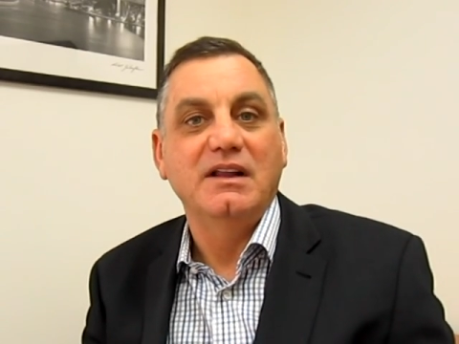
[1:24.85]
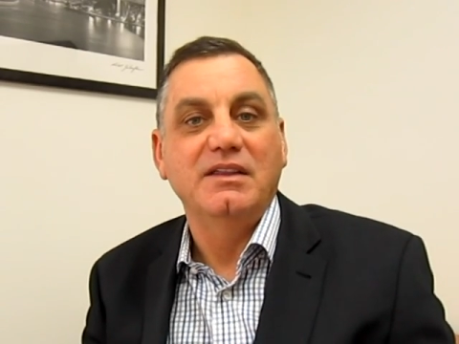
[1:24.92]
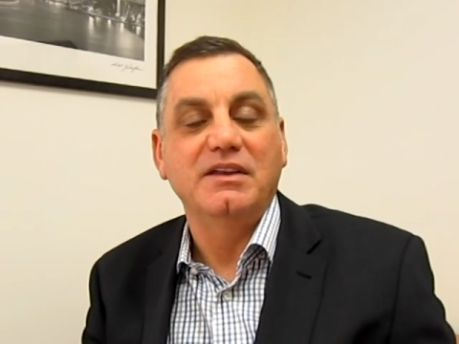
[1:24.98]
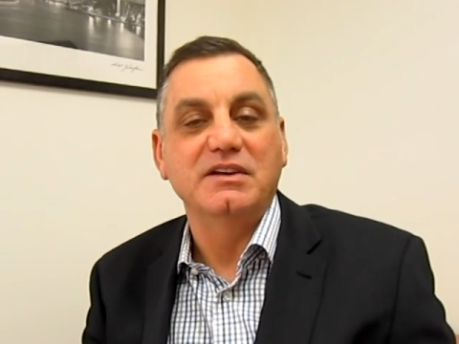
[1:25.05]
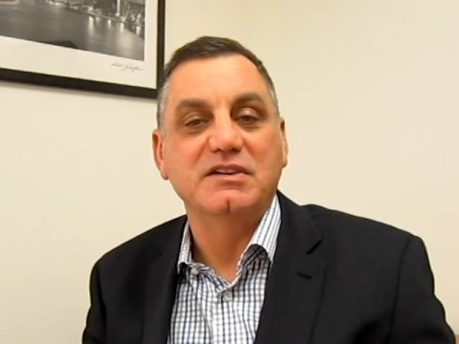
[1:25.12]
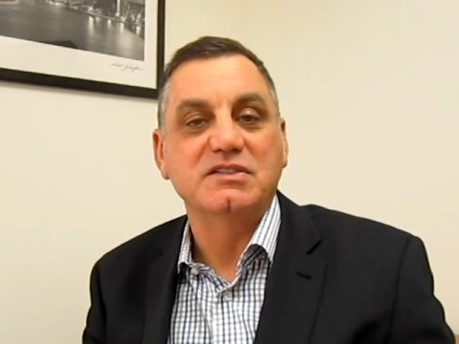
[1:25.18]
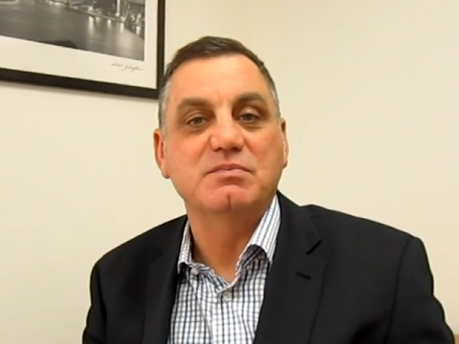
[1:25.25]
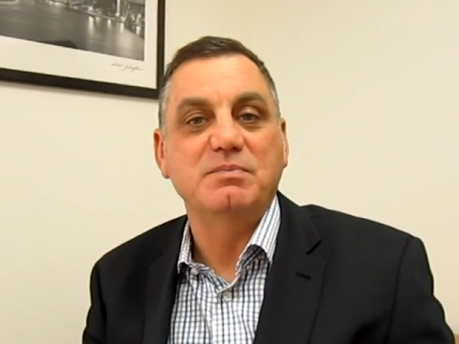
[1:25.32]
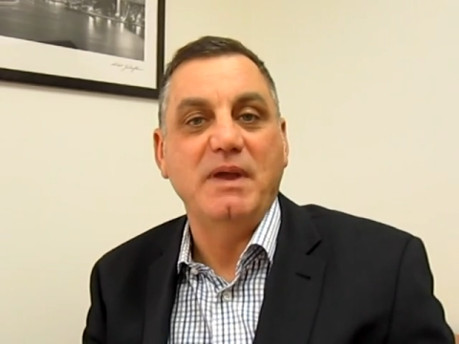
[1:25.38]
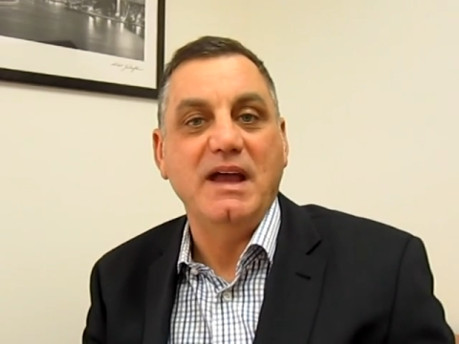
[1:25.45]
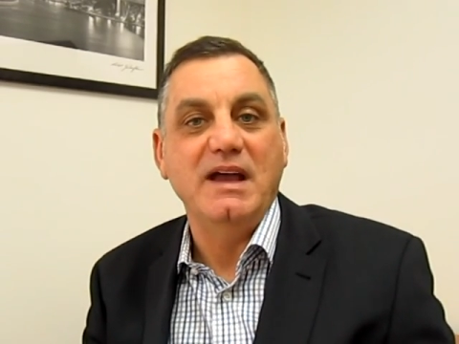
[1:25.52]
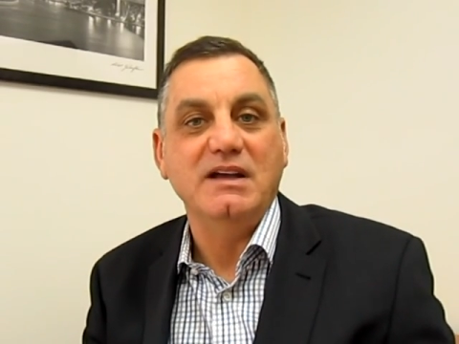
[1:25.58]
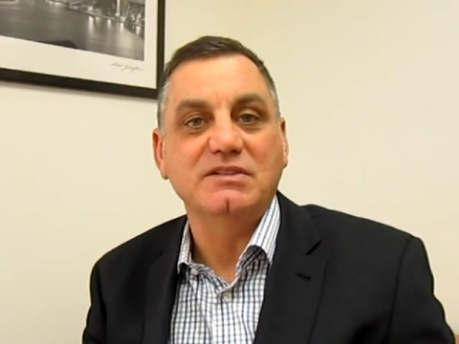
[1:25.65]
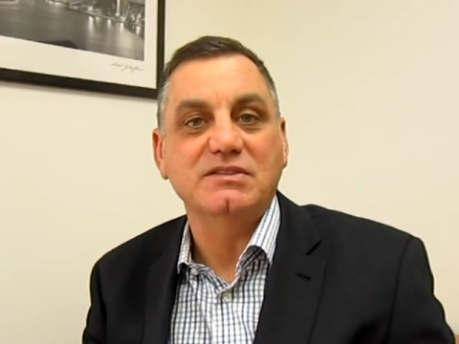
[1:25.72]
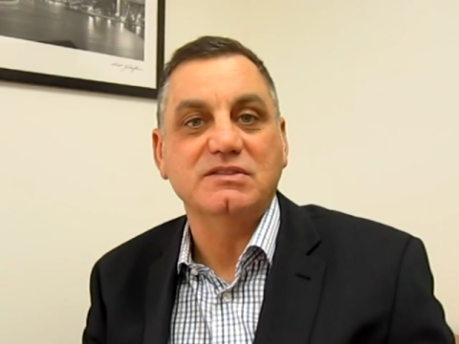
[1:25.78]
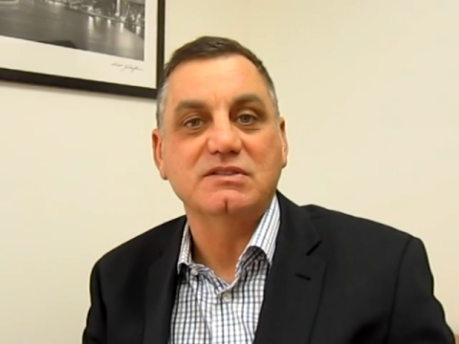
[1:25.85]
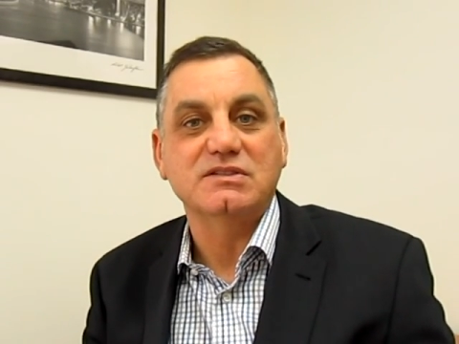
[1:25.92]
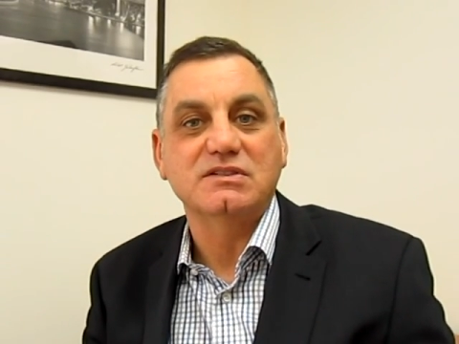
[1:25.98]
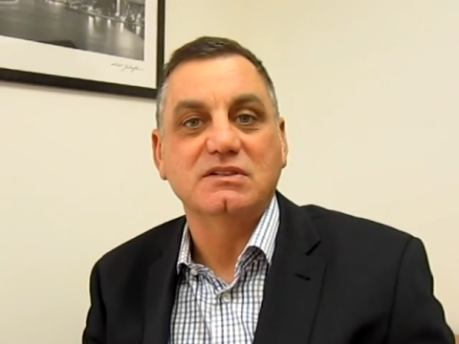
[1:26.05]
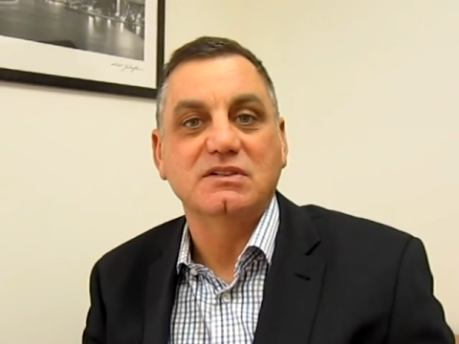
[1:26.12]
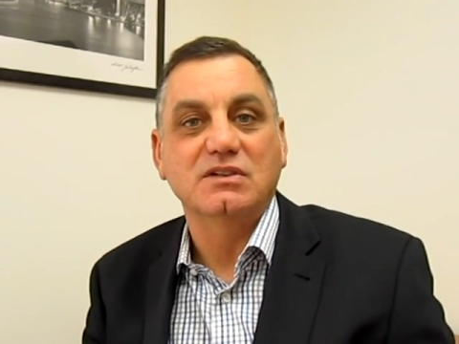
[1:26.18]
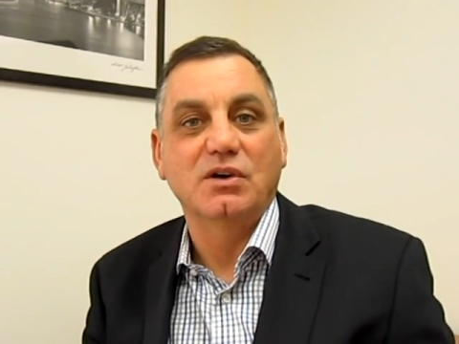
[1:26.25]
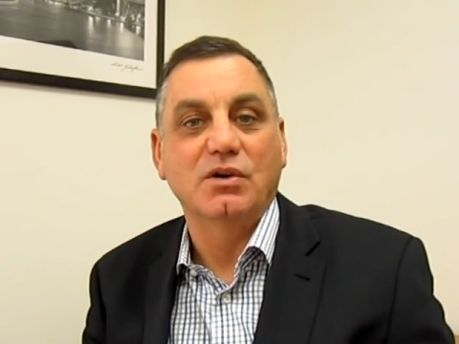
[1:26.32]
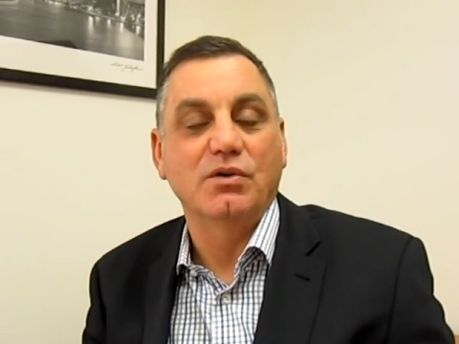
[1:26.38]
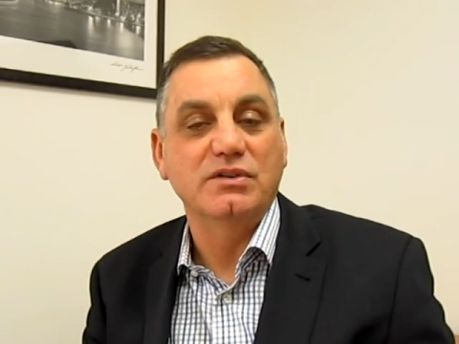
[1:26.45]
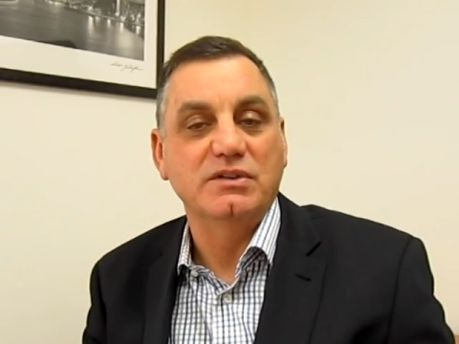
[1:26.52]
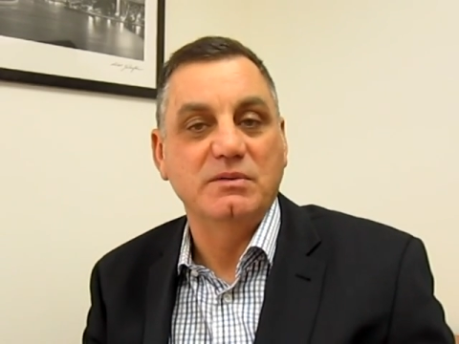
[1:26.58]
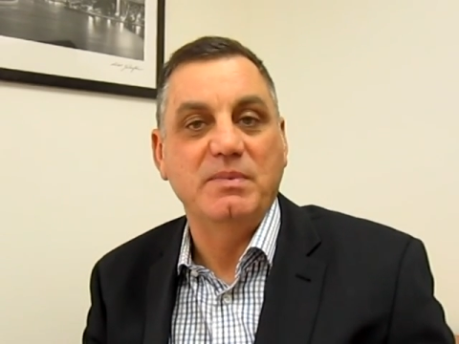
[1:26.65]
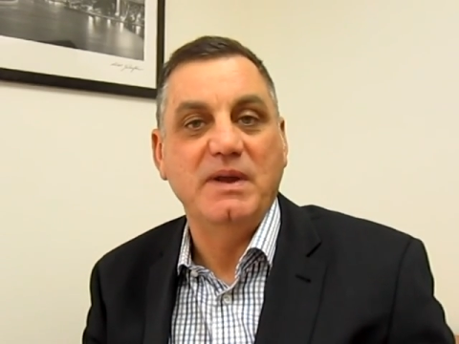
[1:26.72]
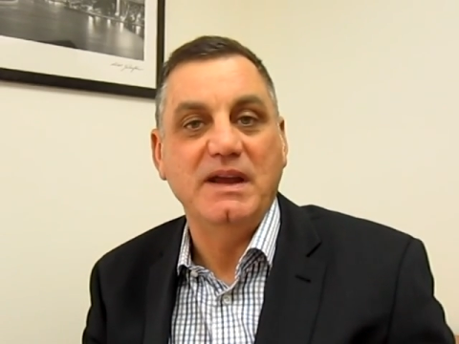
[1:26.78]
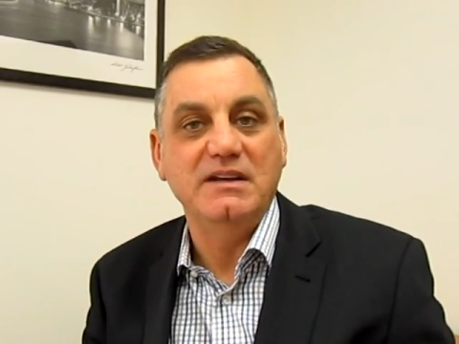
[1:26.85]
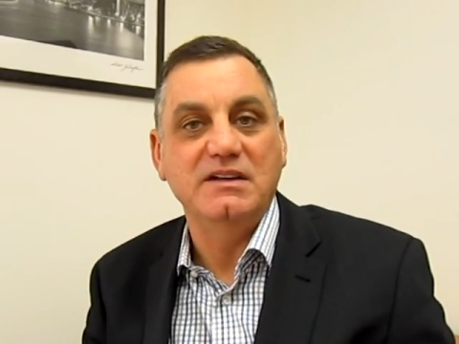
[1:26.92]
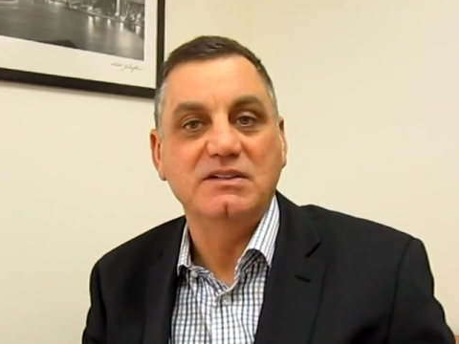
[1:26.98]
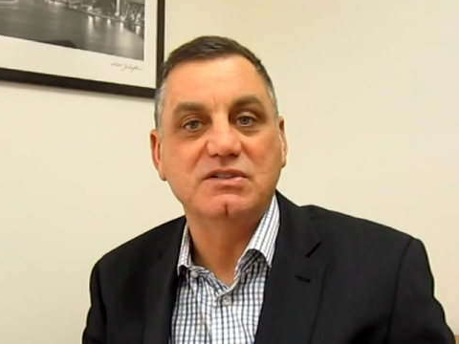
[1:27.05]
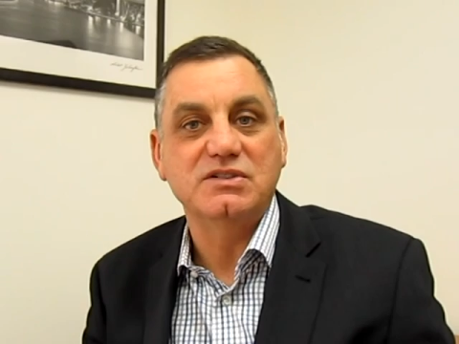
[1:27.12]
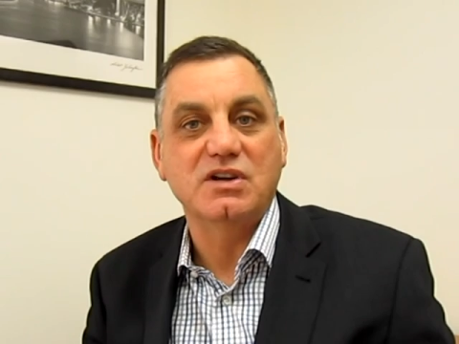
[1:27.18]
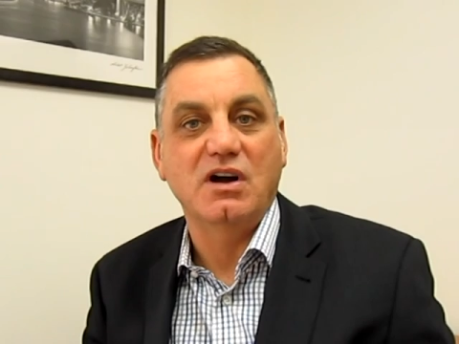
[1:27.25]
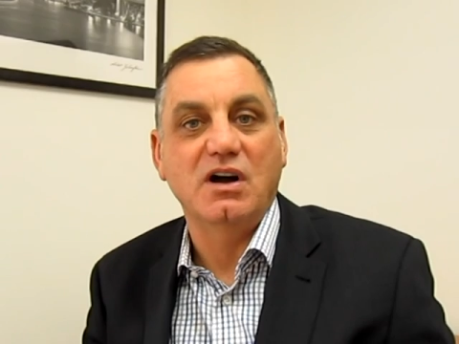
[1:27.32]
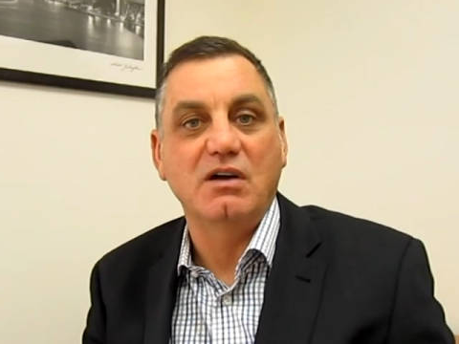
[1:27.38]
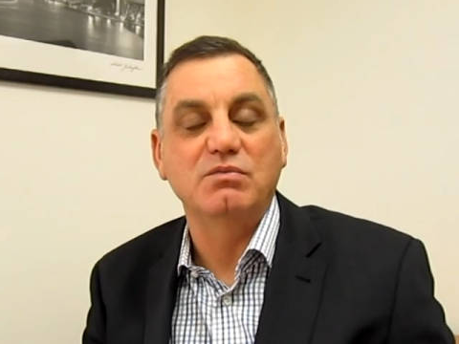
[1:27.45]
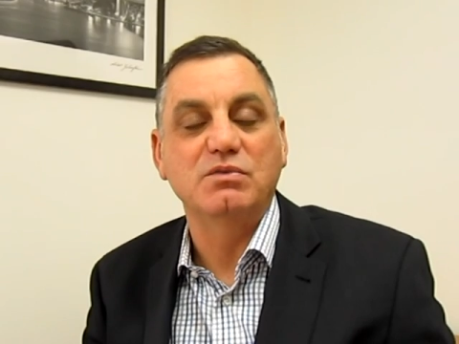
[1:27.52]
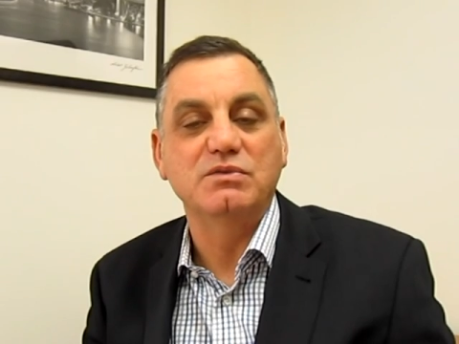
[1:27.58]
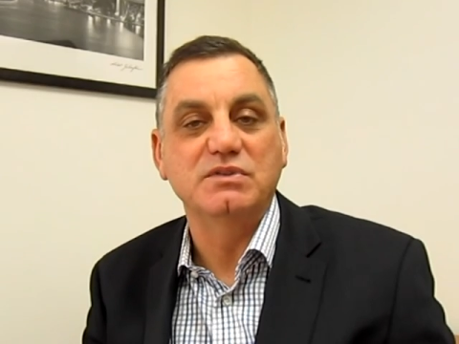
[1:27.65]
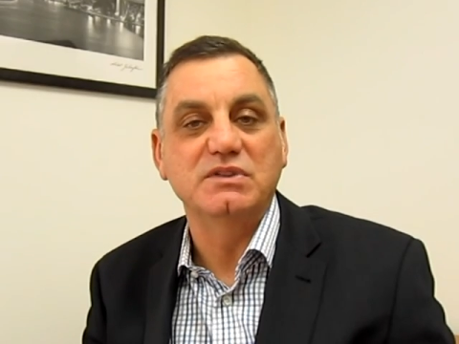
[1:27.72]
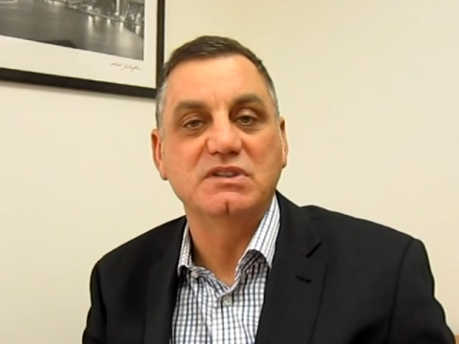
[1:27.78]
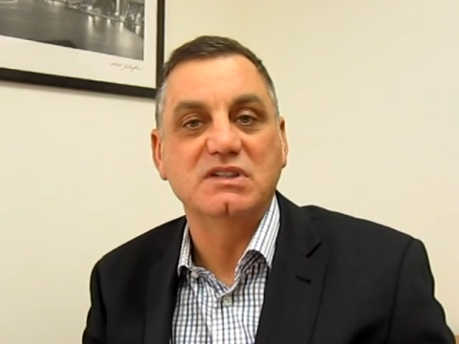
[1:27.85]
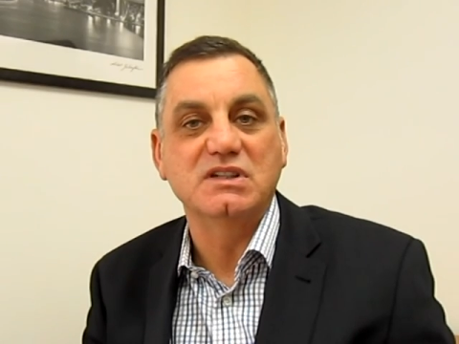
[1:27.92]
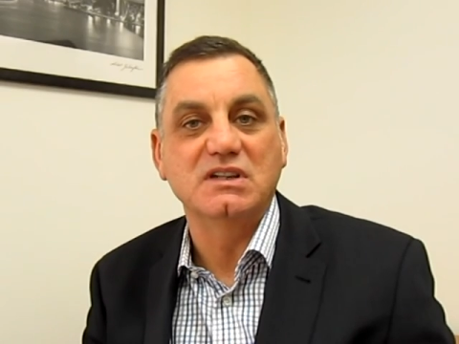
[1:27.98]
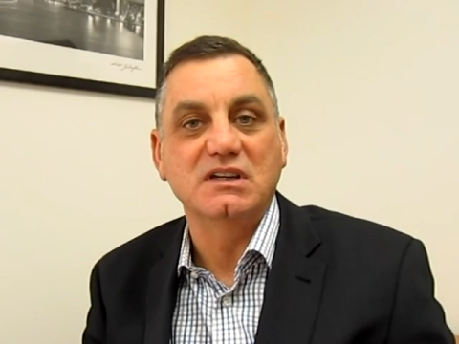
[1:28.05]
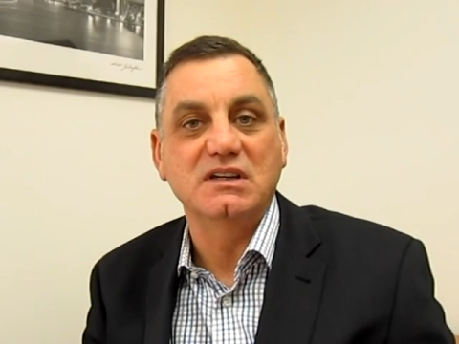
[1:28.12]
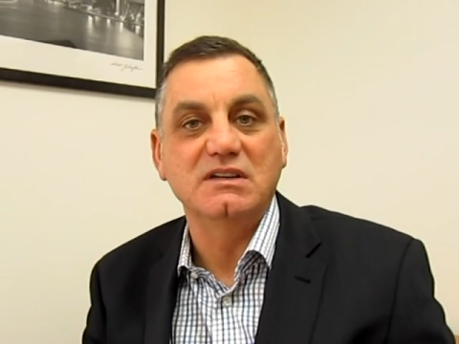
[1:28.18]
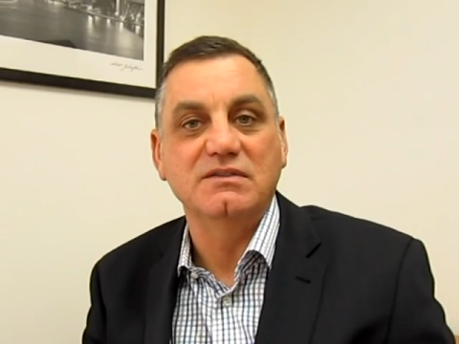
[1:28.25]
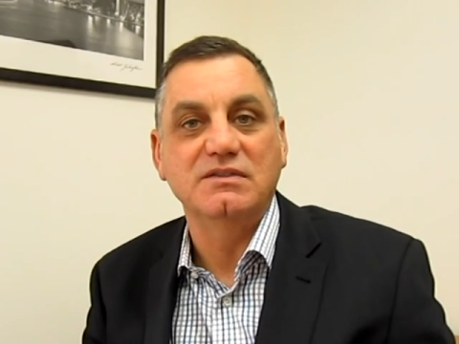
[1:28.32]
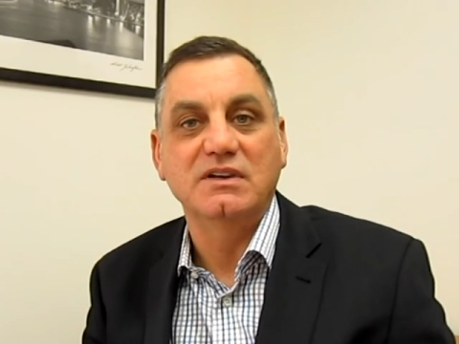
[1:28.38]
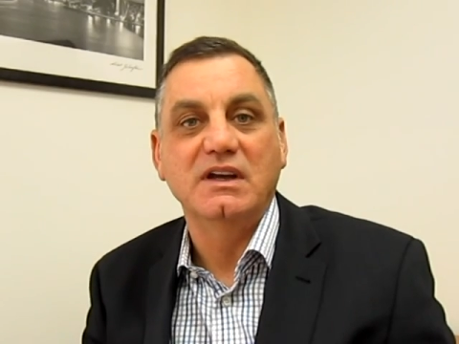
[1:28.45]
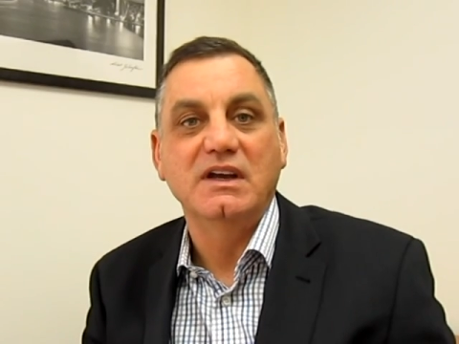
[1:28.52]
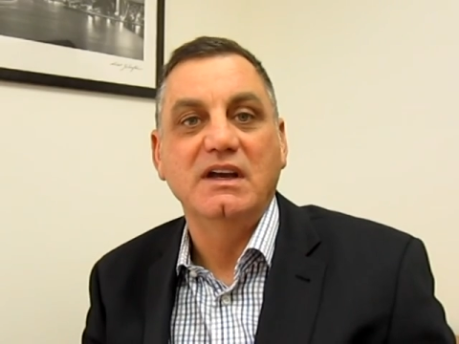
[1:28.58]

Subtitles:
that a spouse or a dependent child would receive